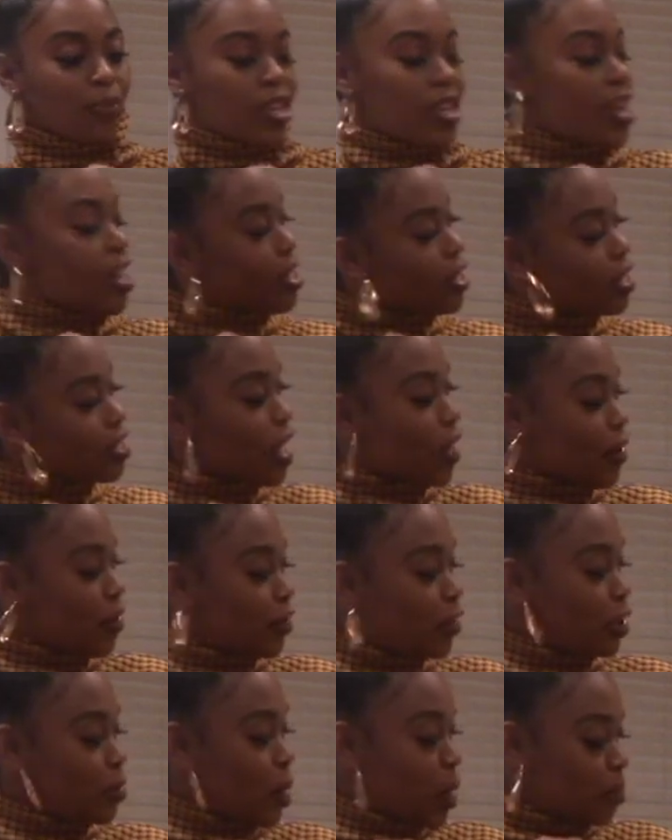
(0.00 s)
Yeah, that's how I
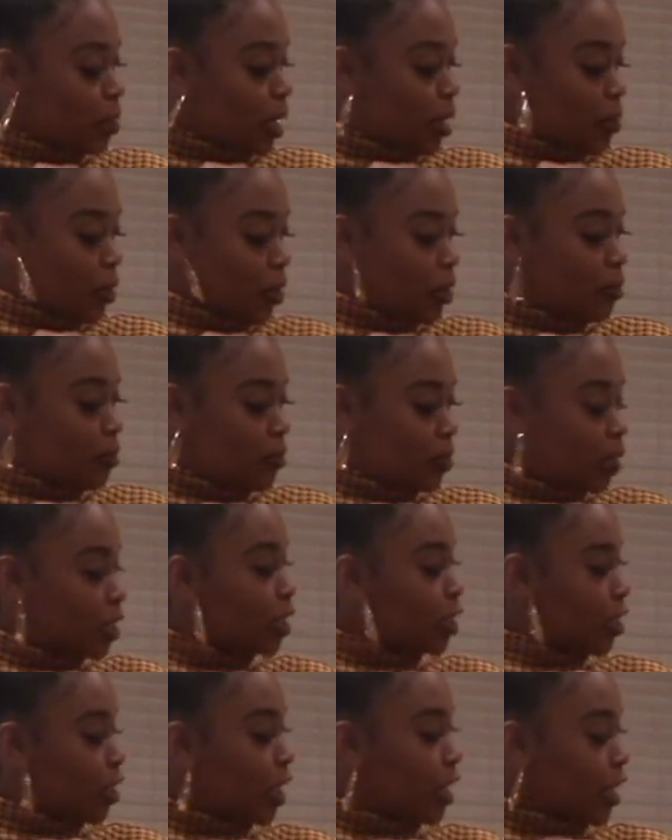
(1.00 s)
feel about Blackbird. I'm
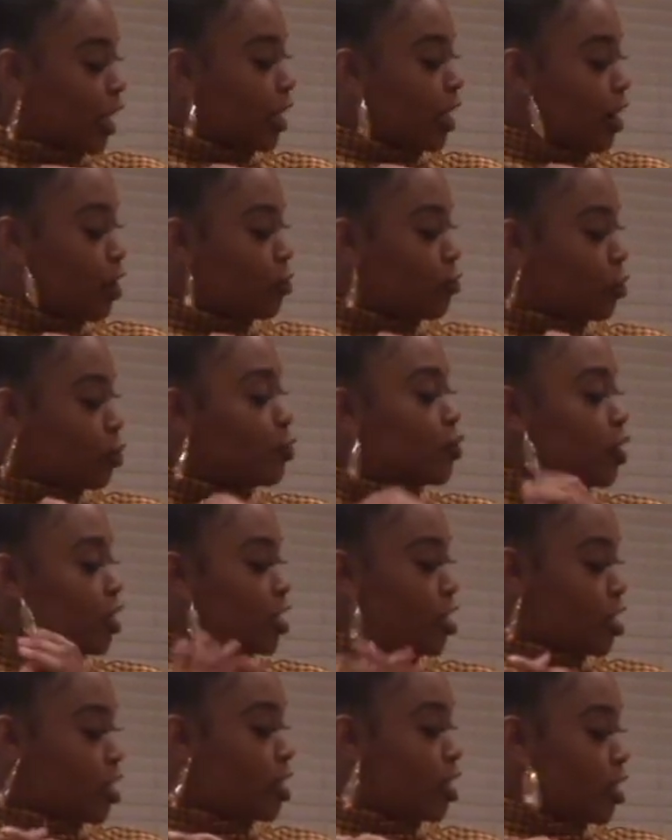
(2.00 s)
feeling her. I like how
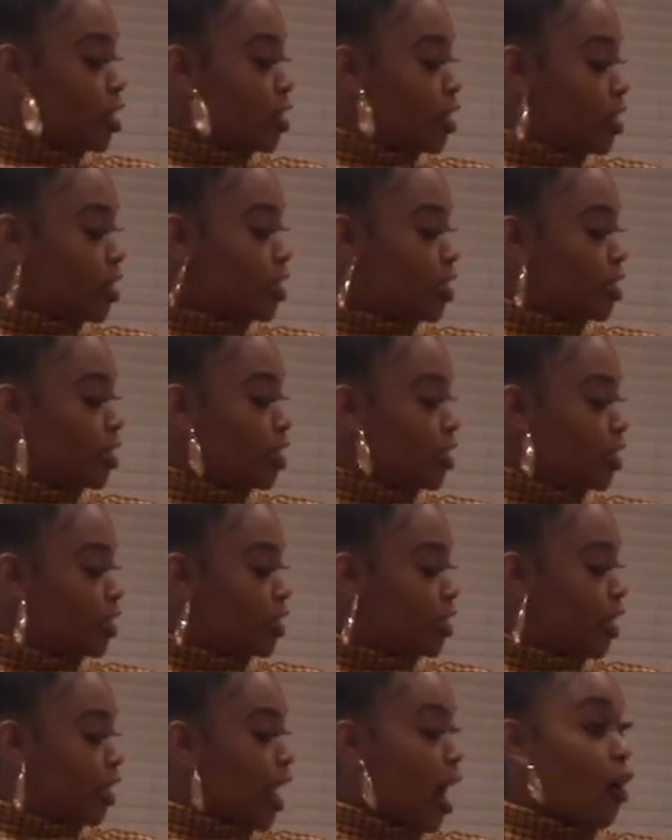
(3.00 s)
ruthless she is
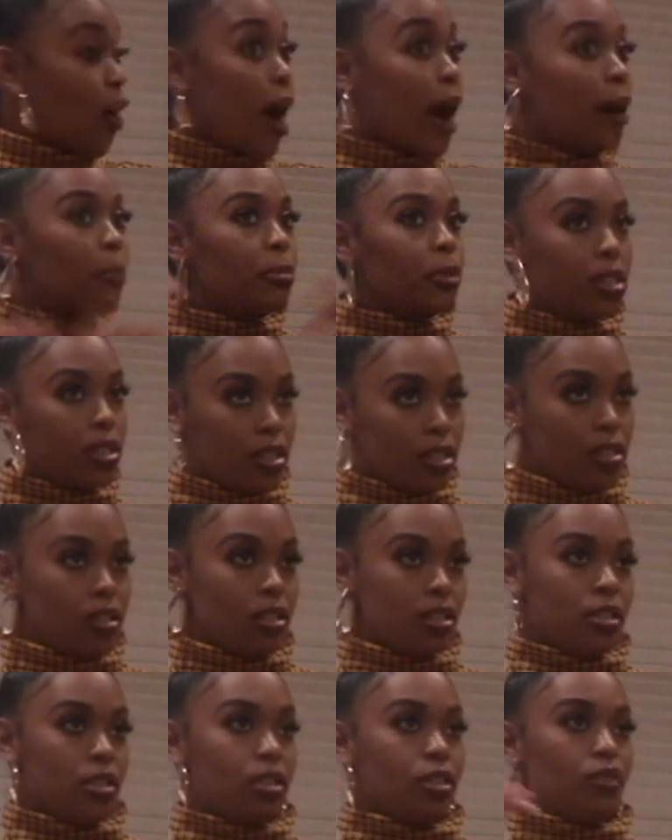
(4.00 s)
and how opposite
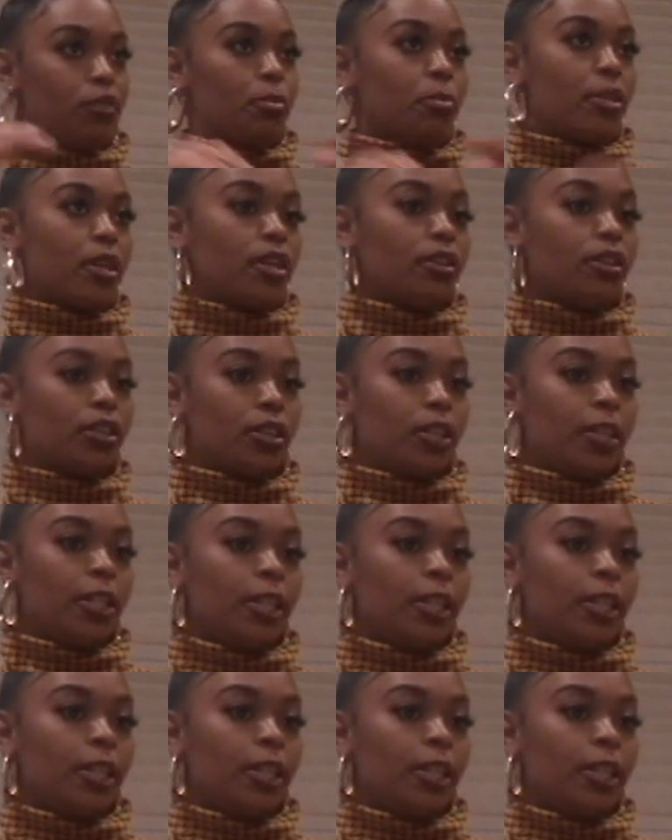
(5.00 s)
she is from Thunder.